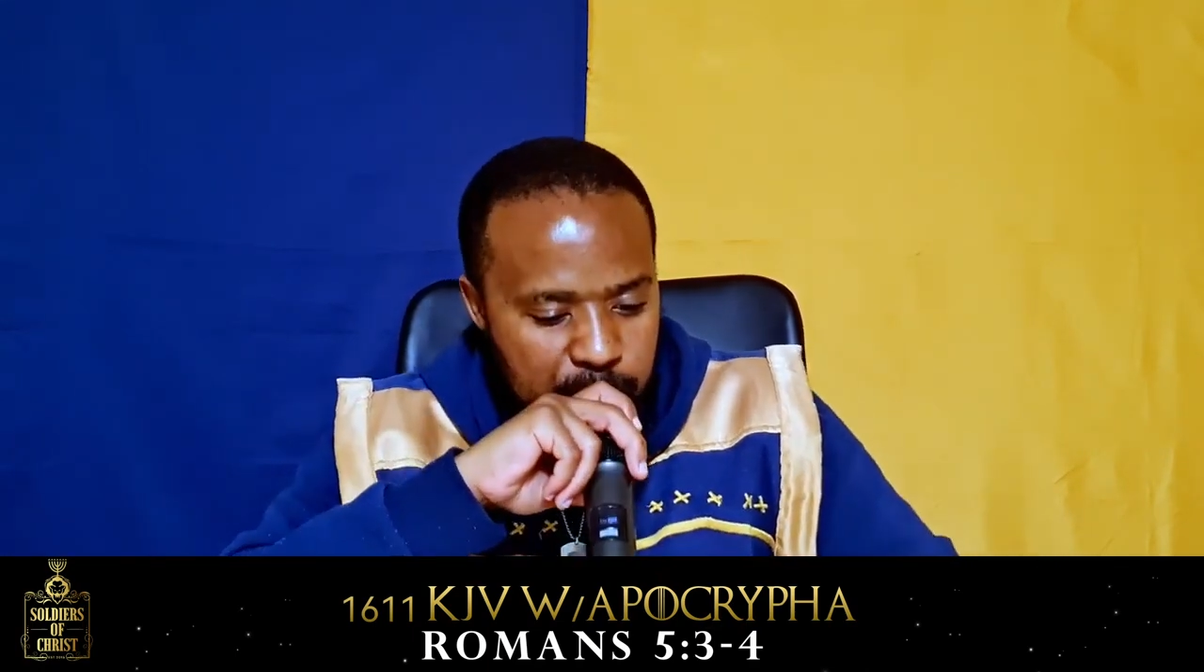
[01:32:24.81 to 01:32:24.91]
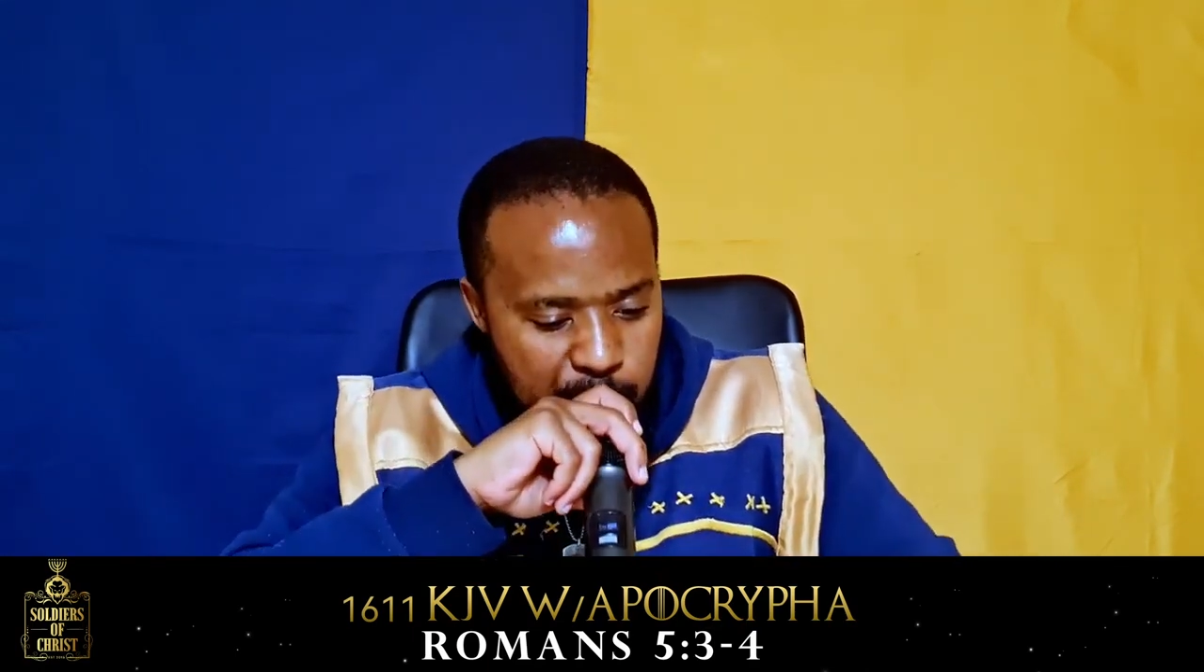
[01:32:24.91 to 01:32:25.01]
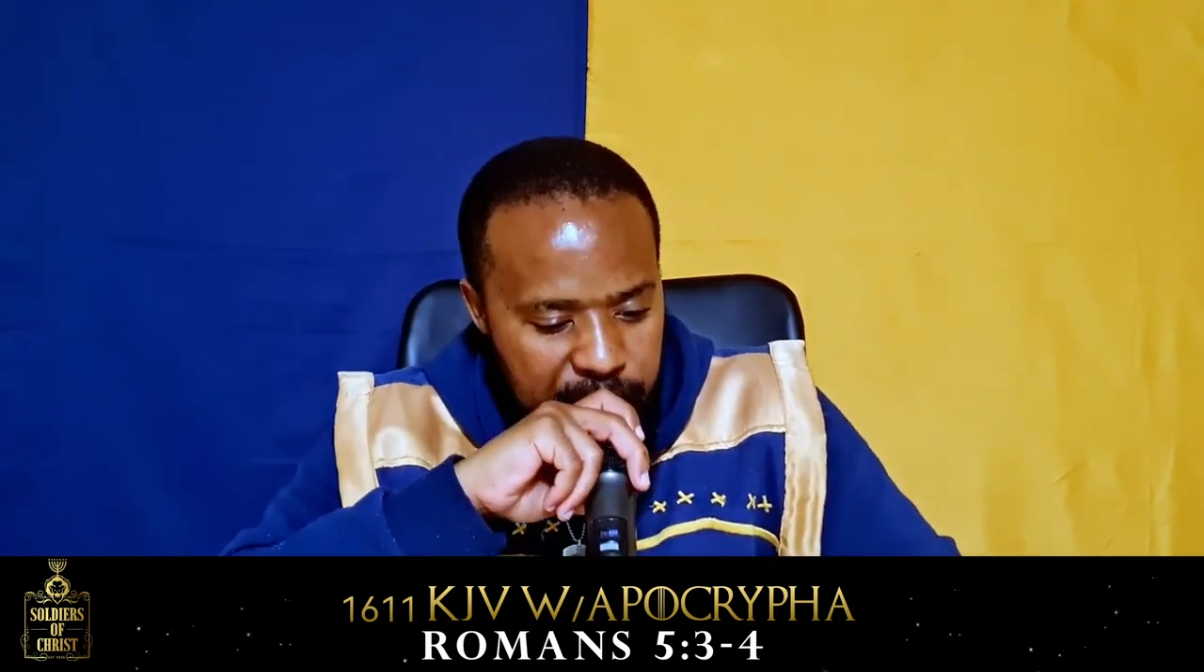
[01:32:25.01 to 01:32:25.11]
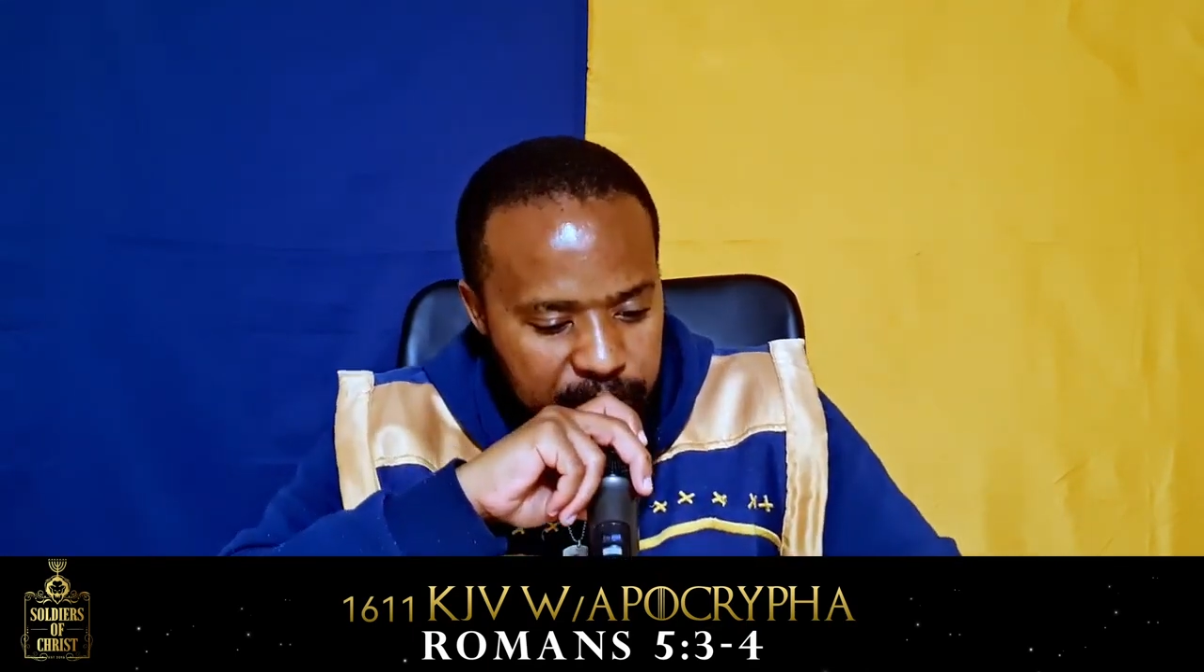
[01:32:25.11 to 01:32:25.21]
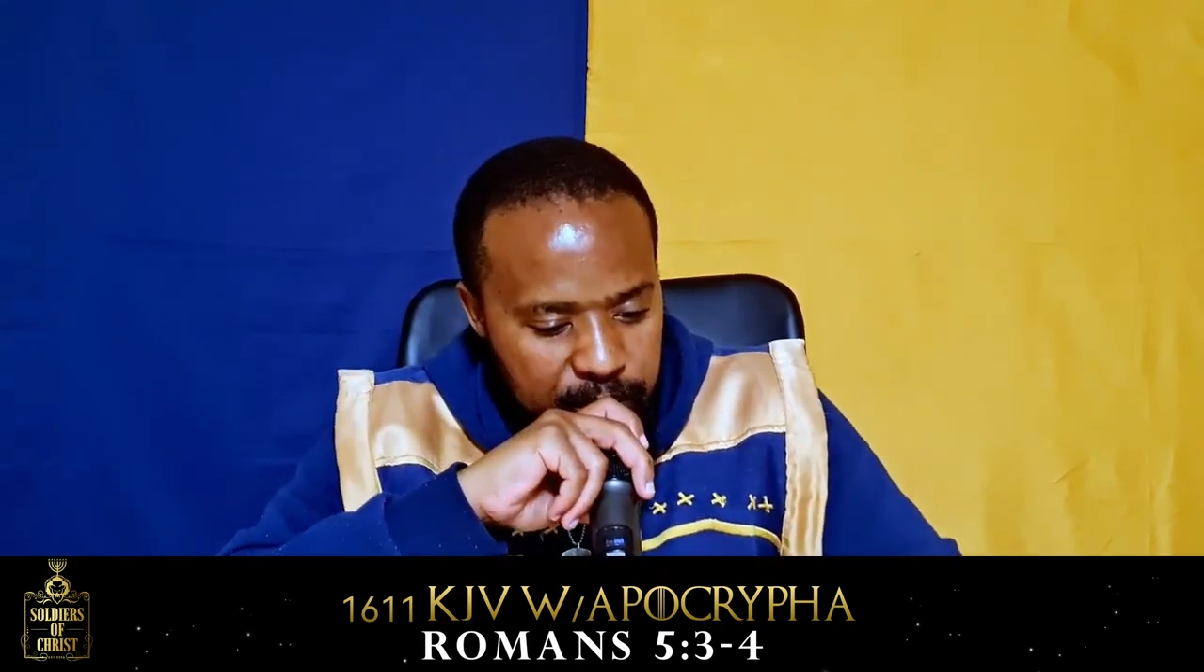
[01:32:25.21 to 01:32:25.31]

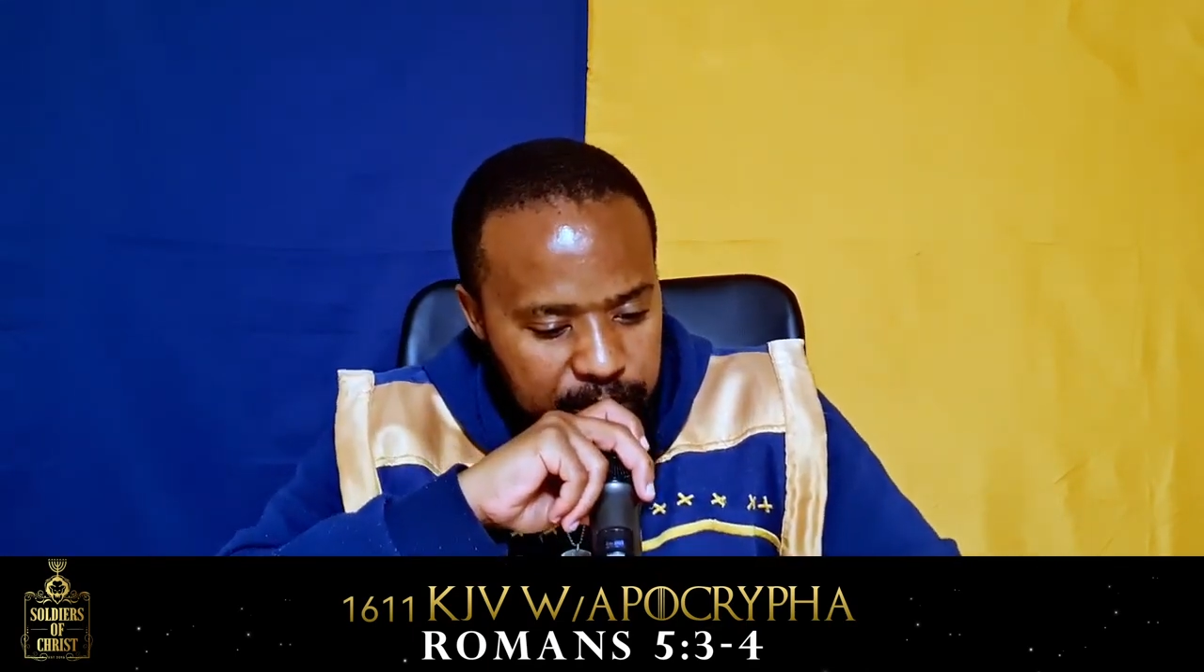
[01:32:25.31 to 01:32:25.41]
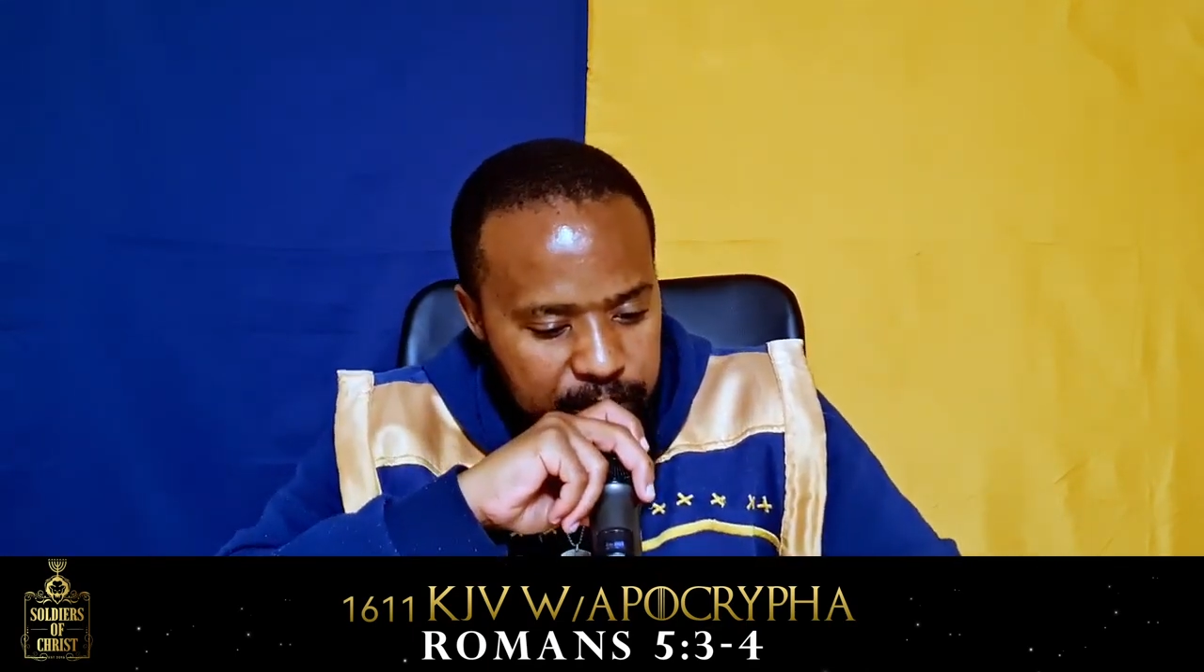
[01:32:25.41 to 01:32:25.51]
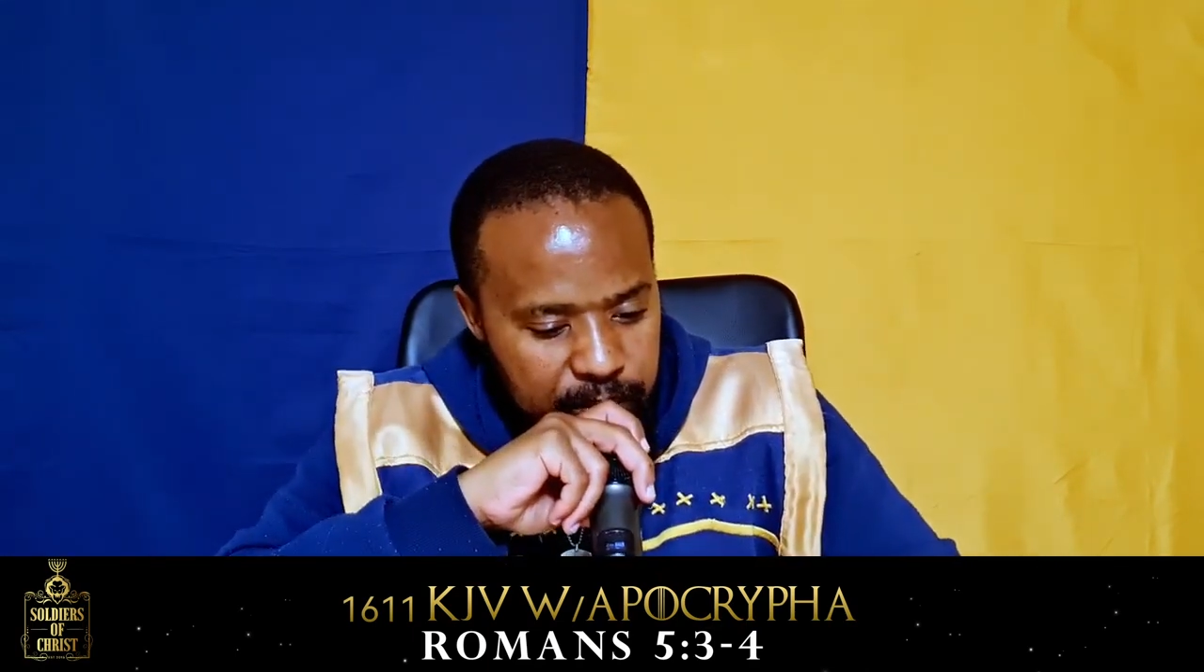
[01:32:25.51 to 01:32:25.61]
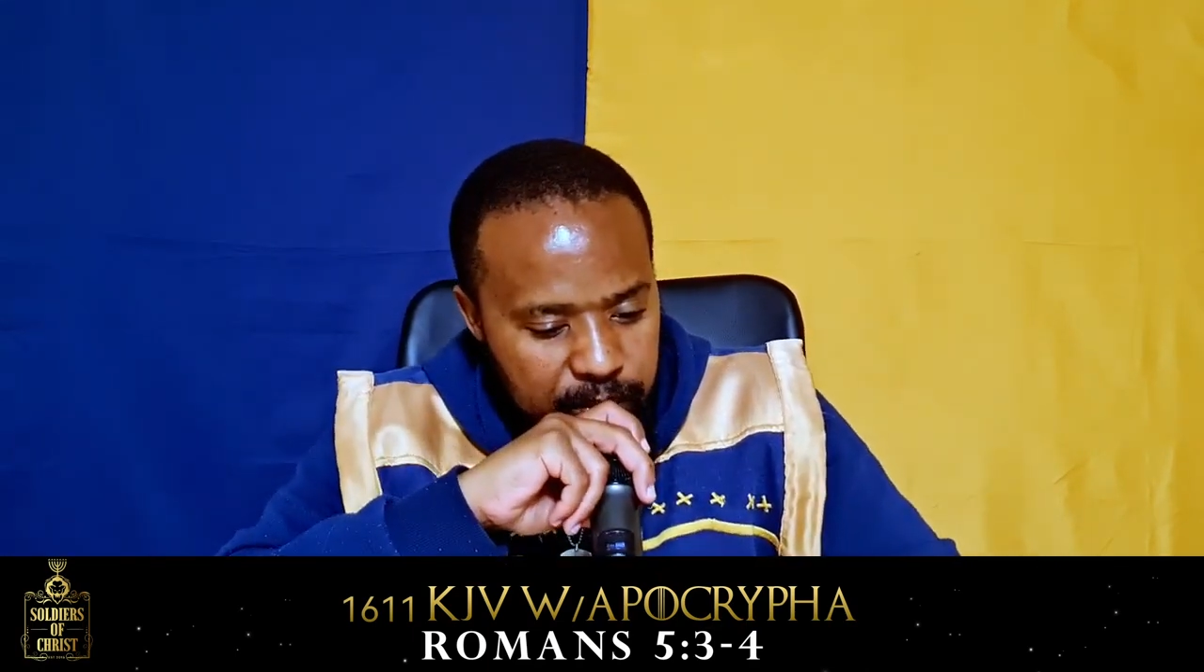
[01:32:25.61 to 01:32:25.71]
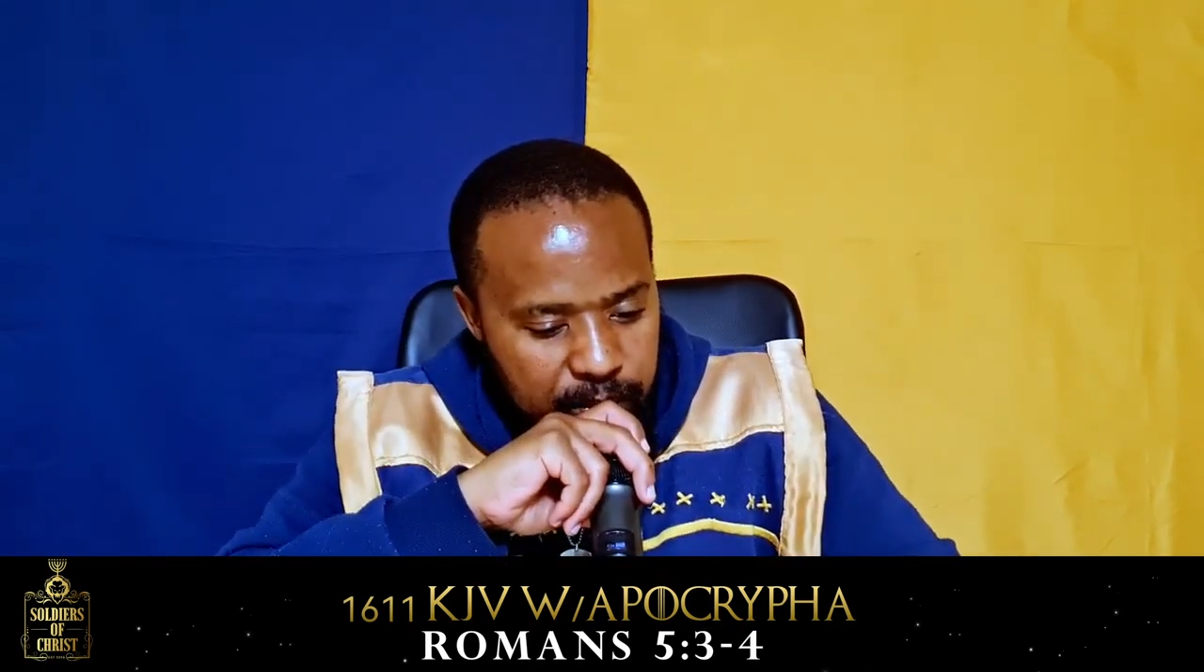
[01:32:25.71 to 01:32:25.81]
Read. And